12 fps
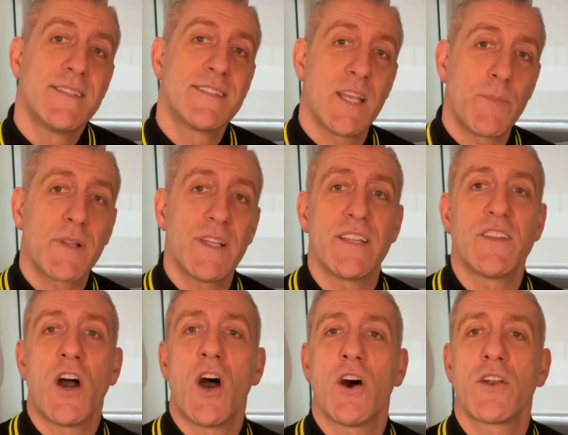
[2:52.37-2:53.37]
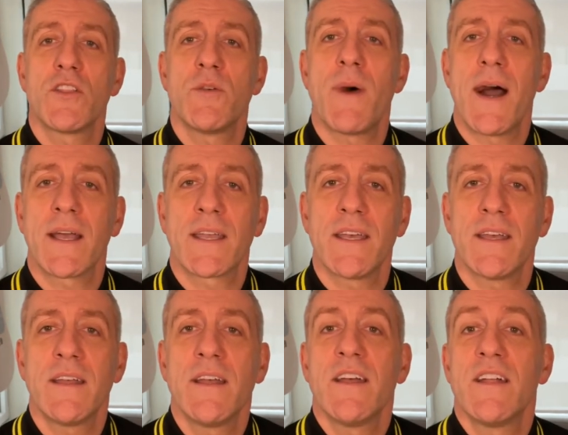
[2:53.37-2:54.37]
Typically, the hotter the
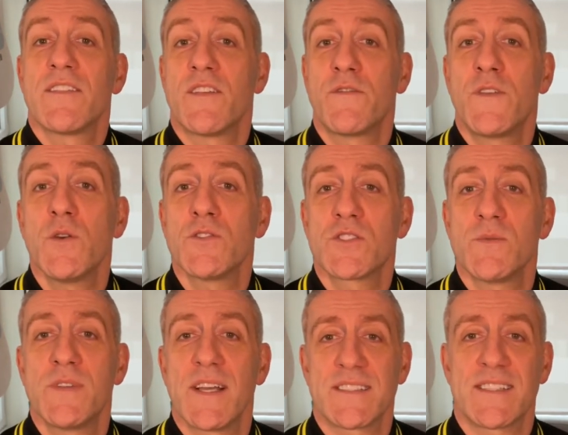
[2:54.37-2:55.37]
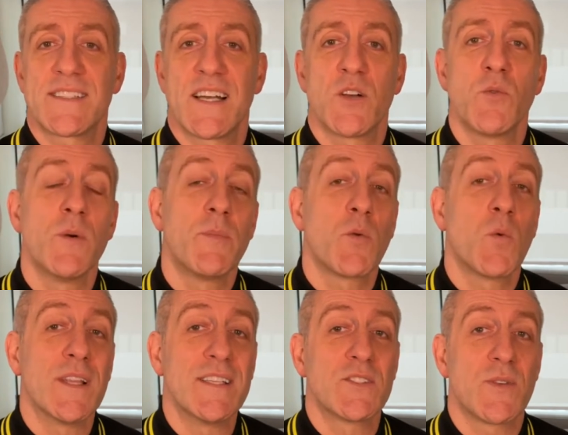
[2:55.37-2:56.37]
market, the fewer subjects a seller will be
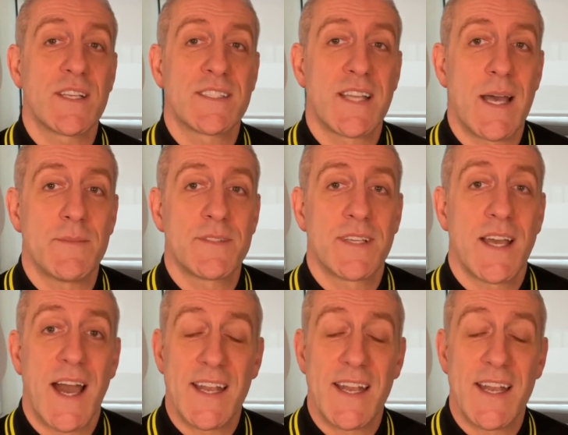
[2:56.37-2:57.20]
willing to accept.